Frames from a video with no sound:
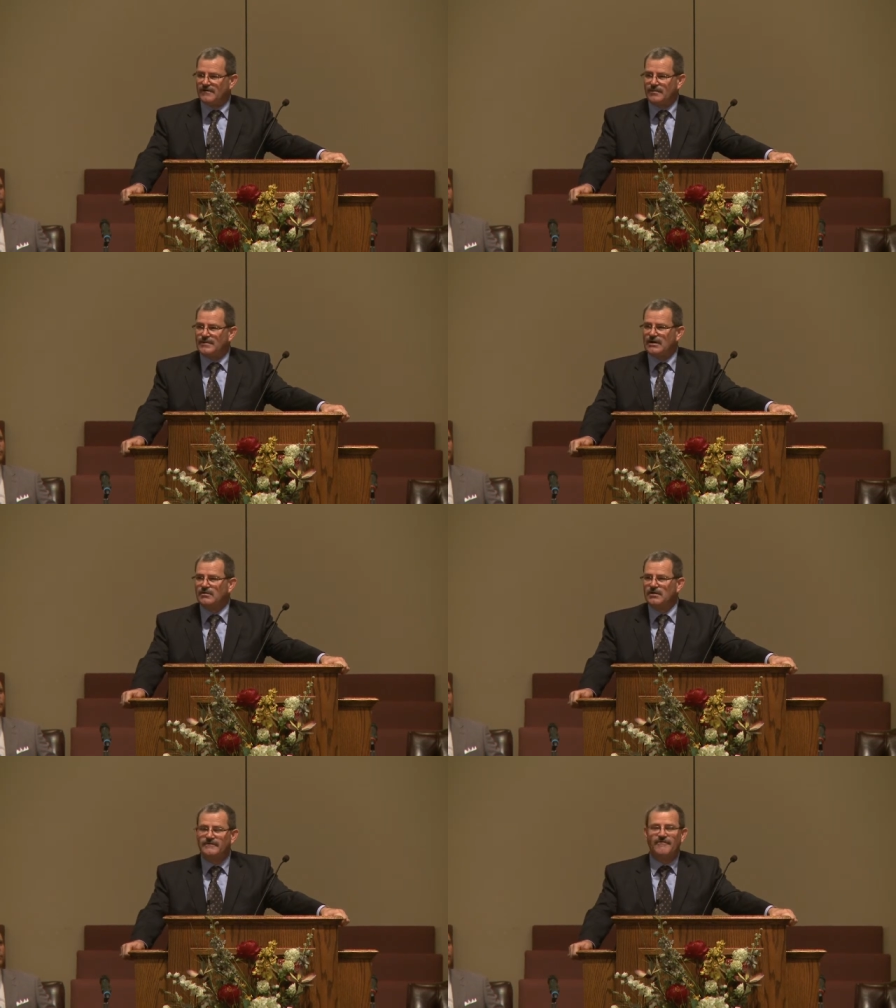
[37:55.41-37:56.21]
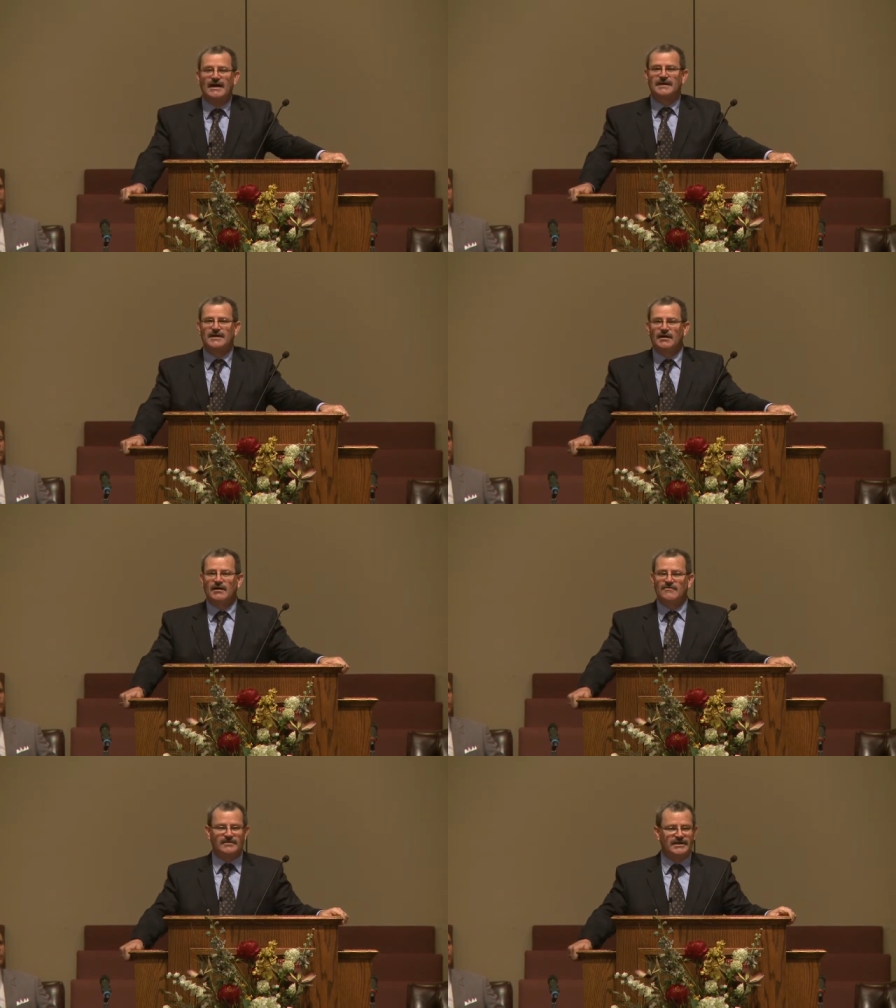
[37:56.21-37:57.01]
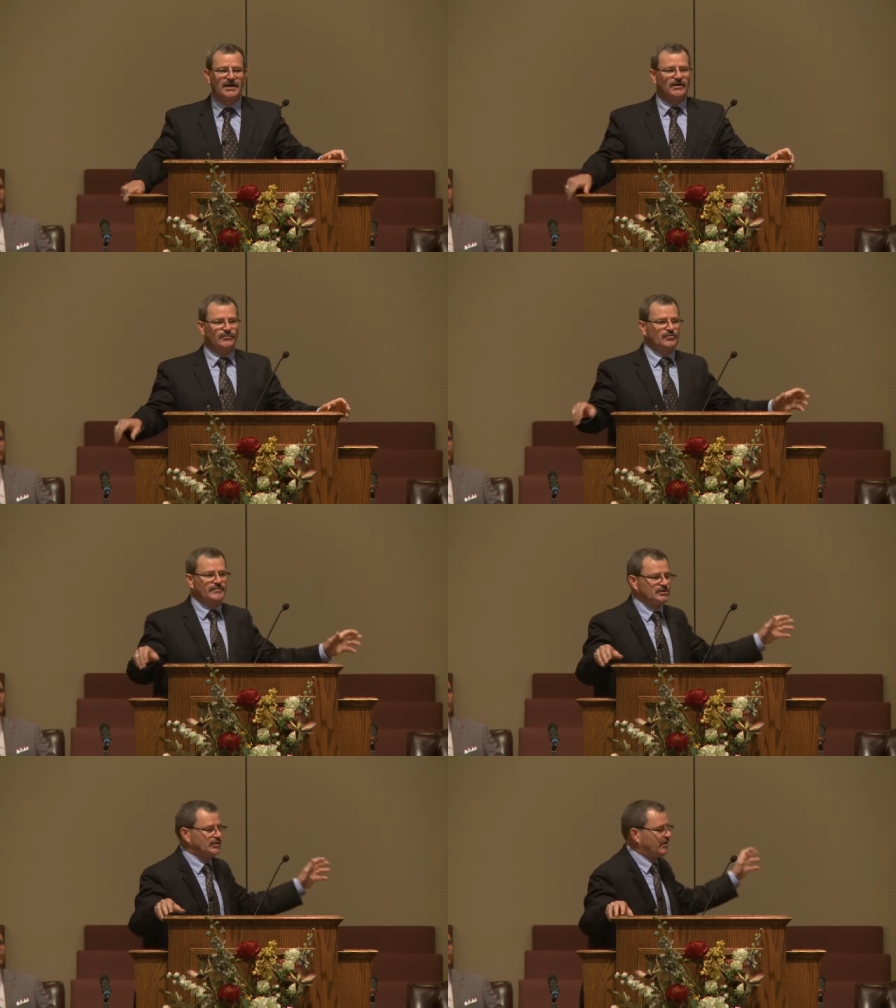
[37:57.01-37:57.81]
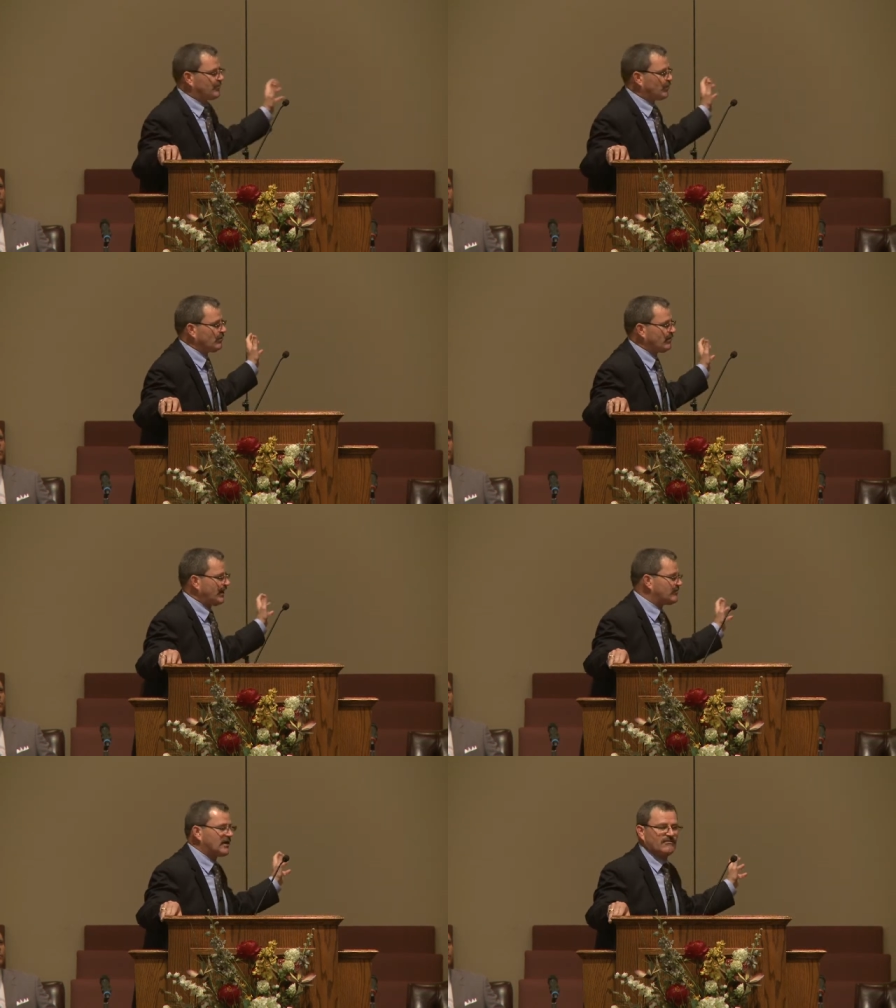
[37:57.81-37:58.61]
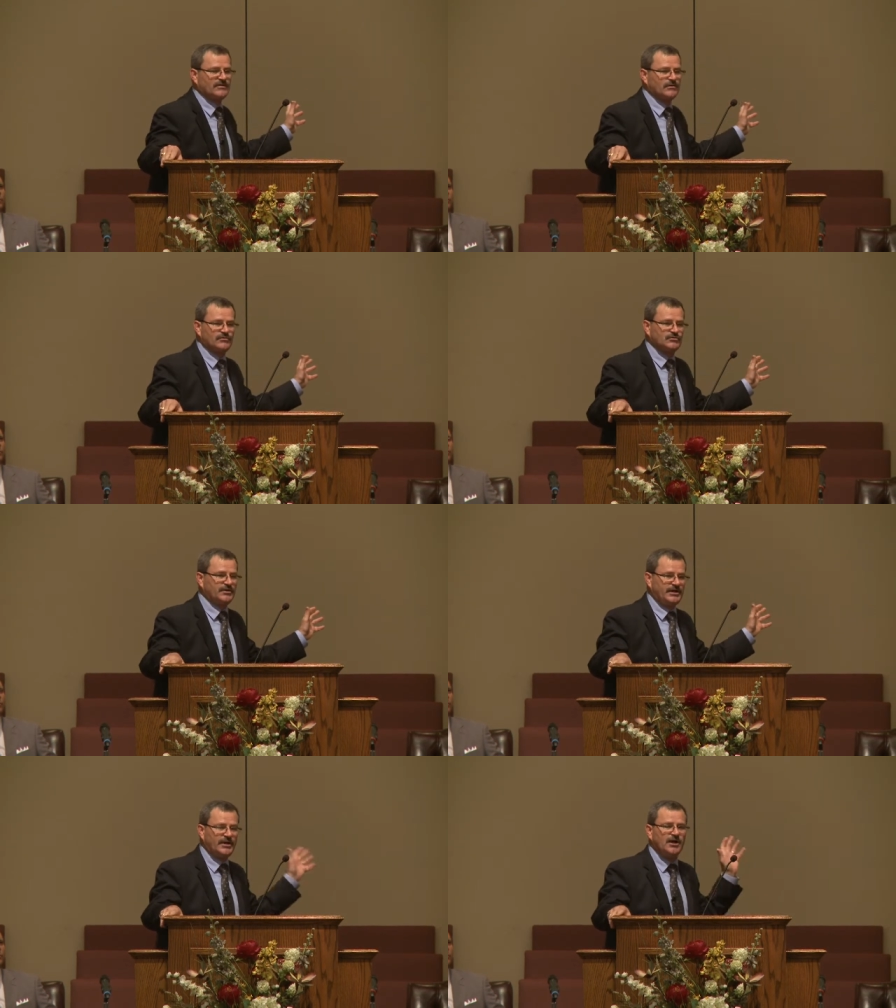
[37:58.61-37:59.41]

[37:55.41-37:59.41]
I'm not going to live vicariously through the missionary programs I see on the screen,